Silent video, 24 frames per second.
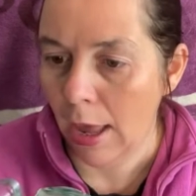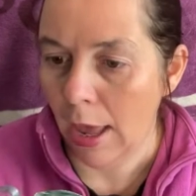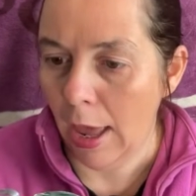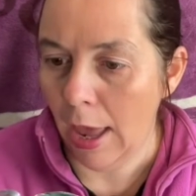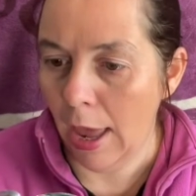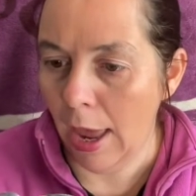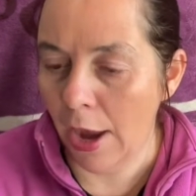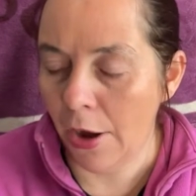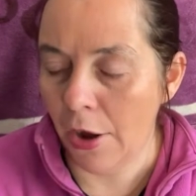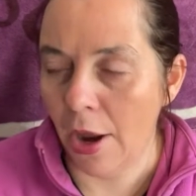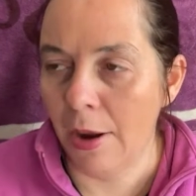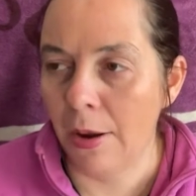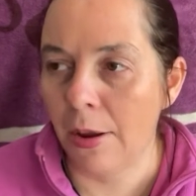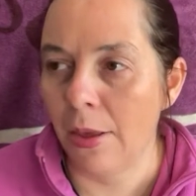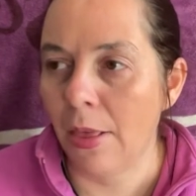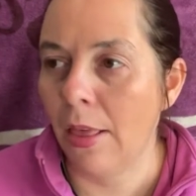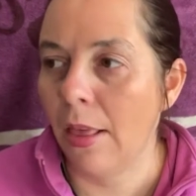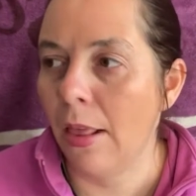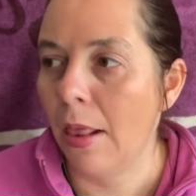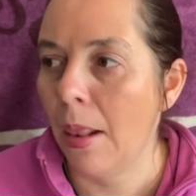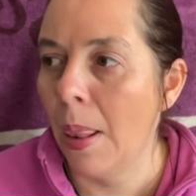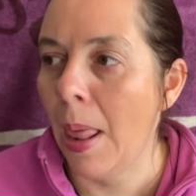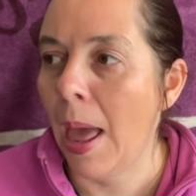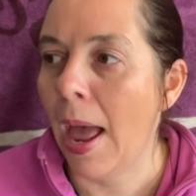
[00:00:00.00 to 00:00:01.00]
And
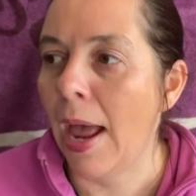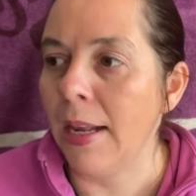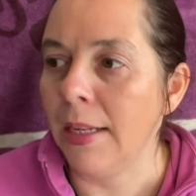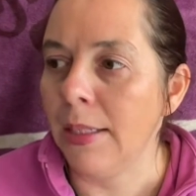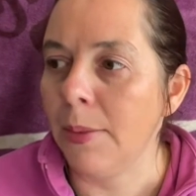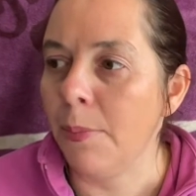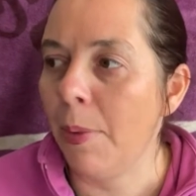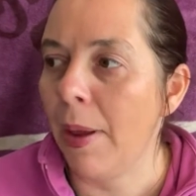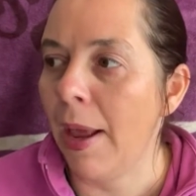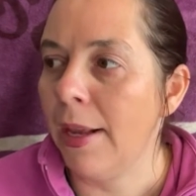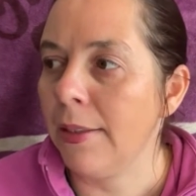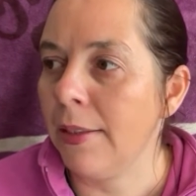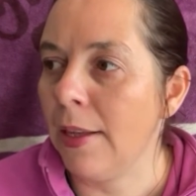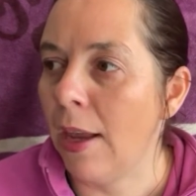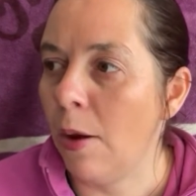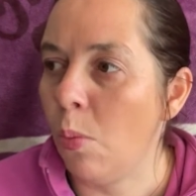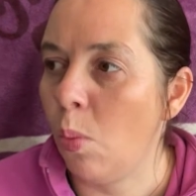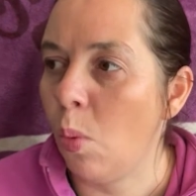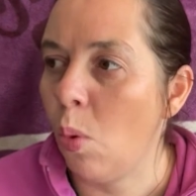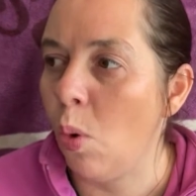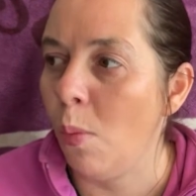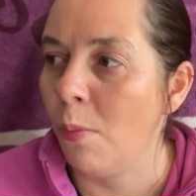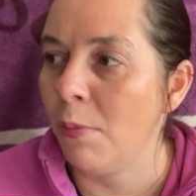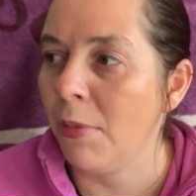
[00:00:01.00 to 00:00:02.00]
last bars I
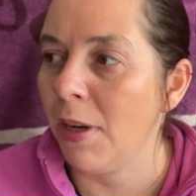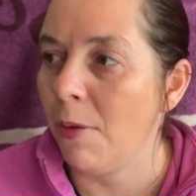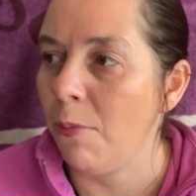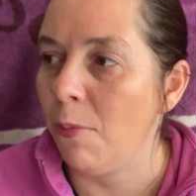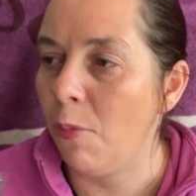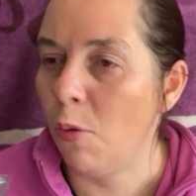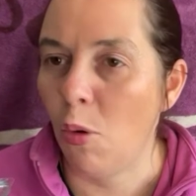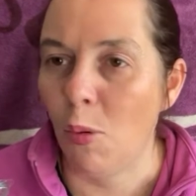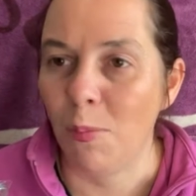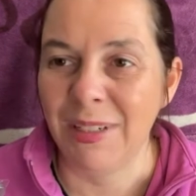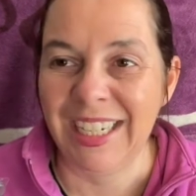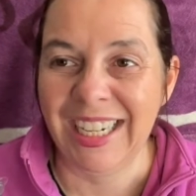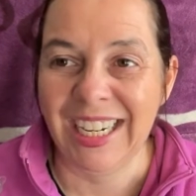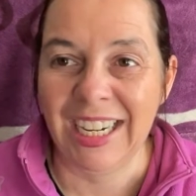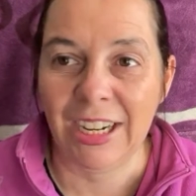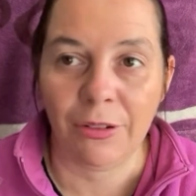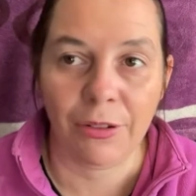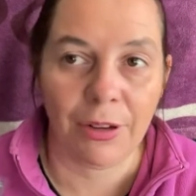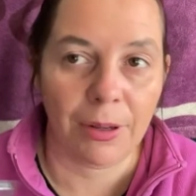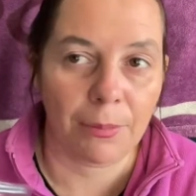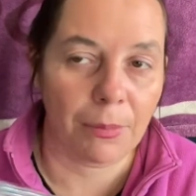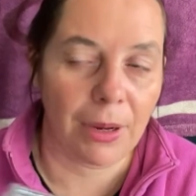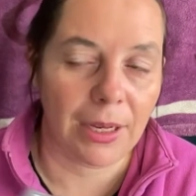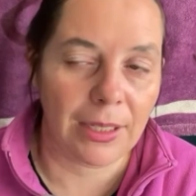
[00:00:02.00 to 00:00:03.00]
warmed here
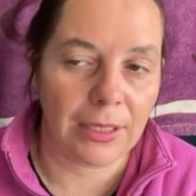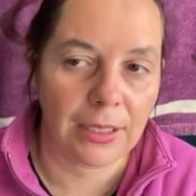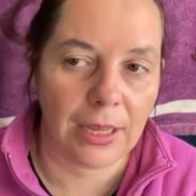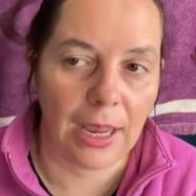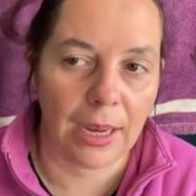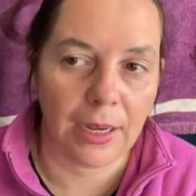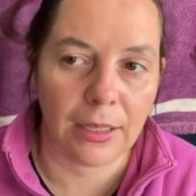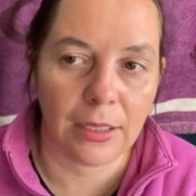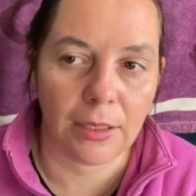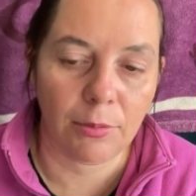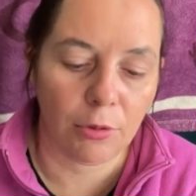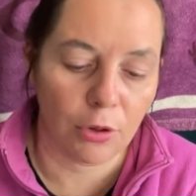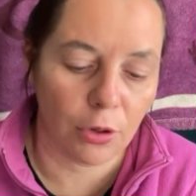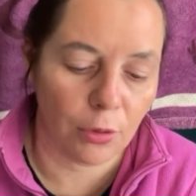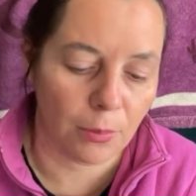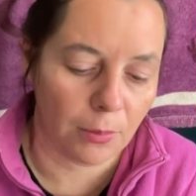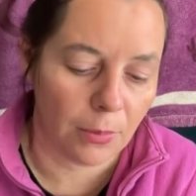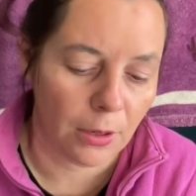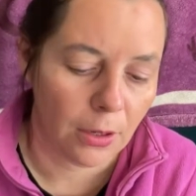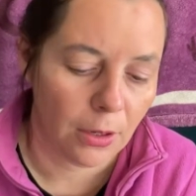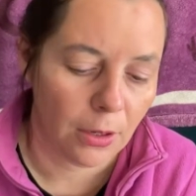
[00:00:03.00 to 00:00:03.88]
in my son's room.